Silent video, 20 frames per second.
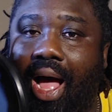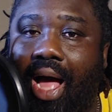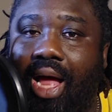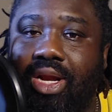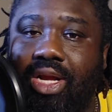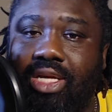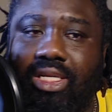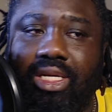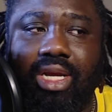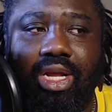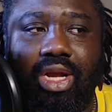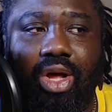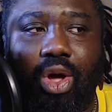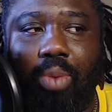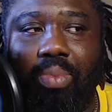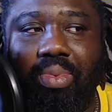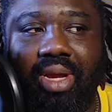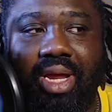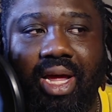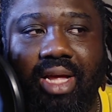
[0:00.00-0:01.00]
just another
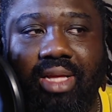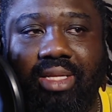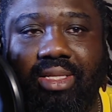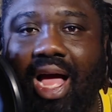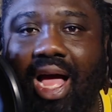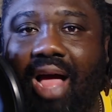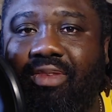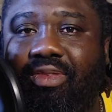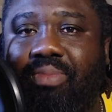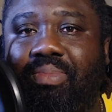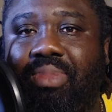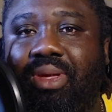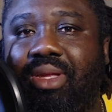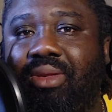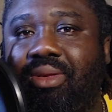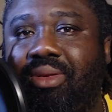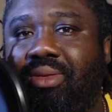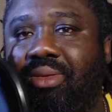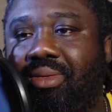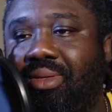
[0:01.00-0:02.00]
update. I haven't
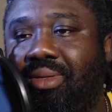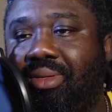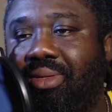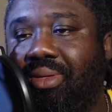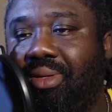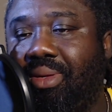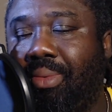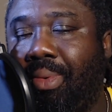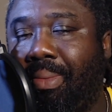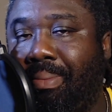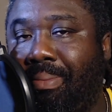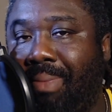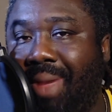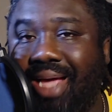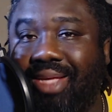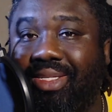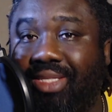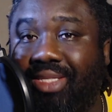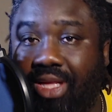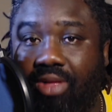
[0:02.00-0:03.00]
been
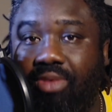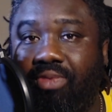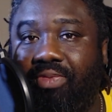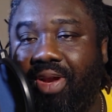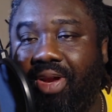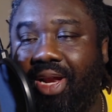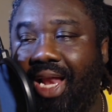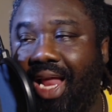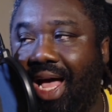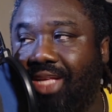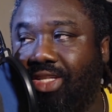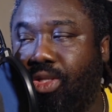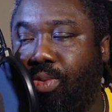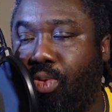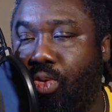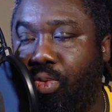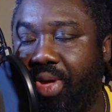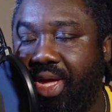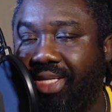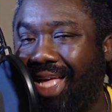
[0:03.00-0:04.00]
myself for the last
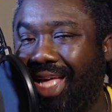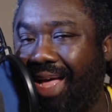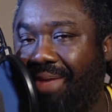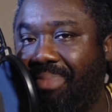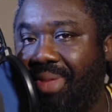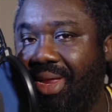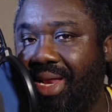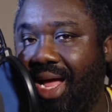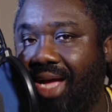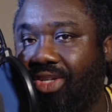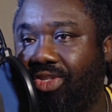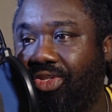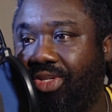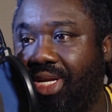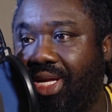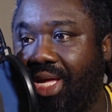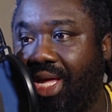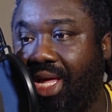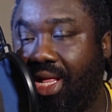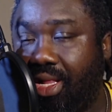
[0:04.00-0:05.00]
couple of weeks. I've been
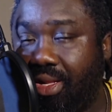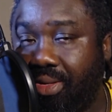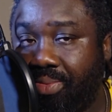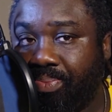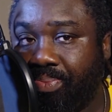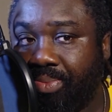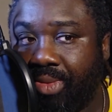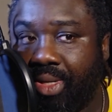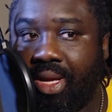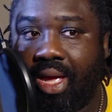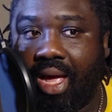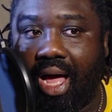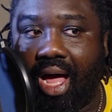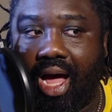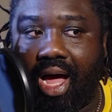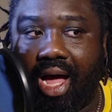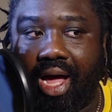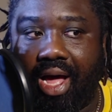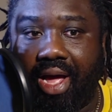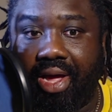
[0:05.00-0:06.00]
actually ill.
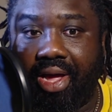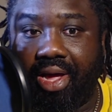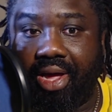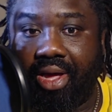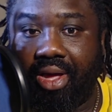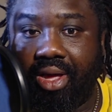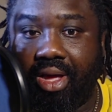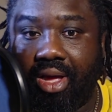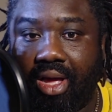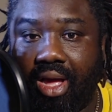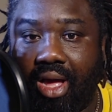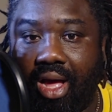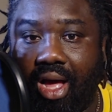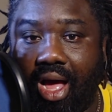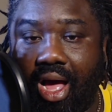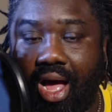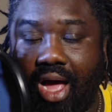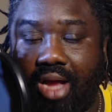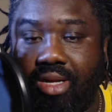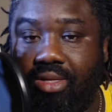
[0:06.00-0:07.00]
I
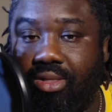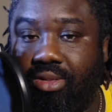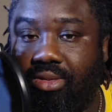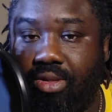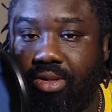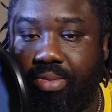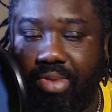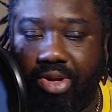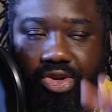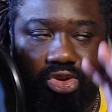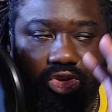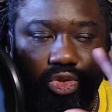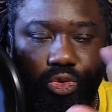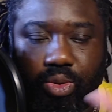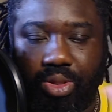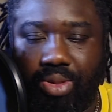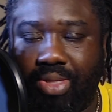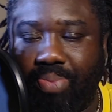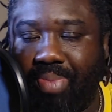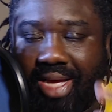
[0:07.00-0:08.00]
had some issues
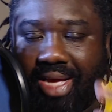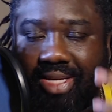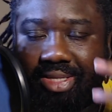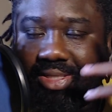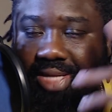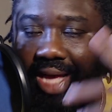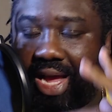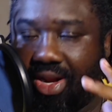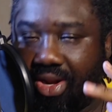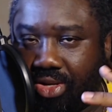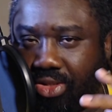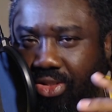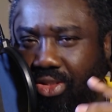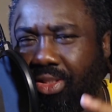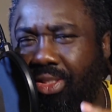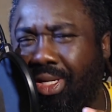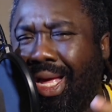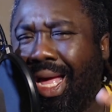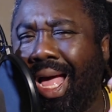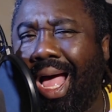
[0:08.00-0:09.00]
with my
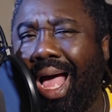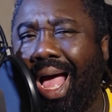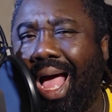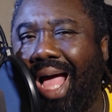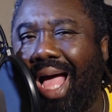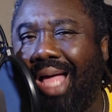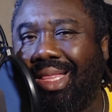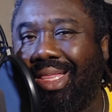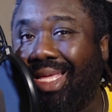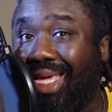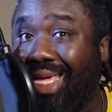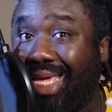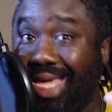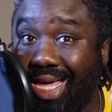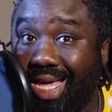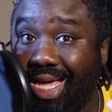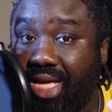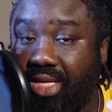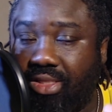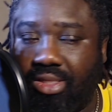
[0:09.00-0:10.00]
sinus and the
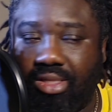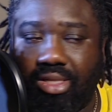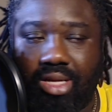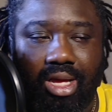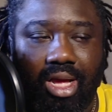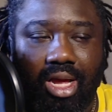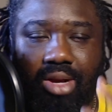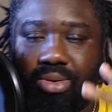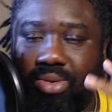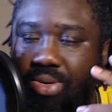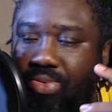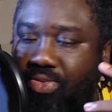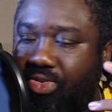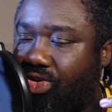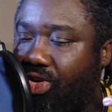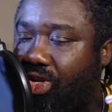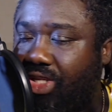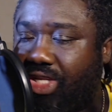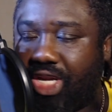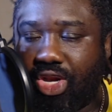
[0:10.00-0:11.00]
heat and
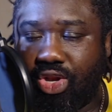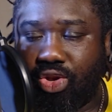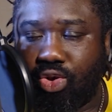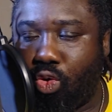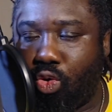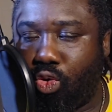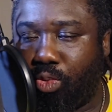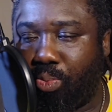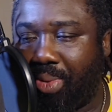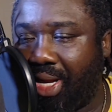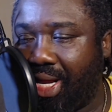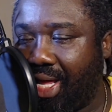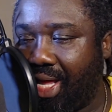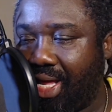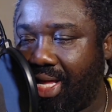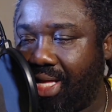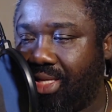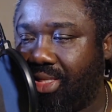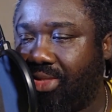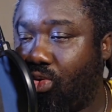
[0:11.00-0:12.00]
resulting in
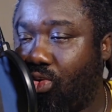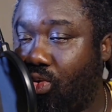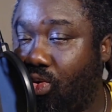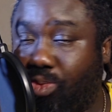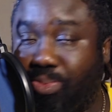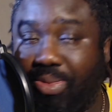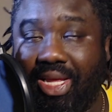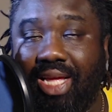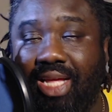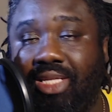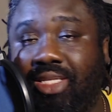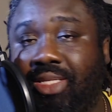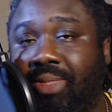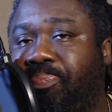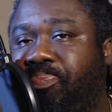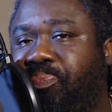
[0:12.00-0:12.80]
nosebleeds,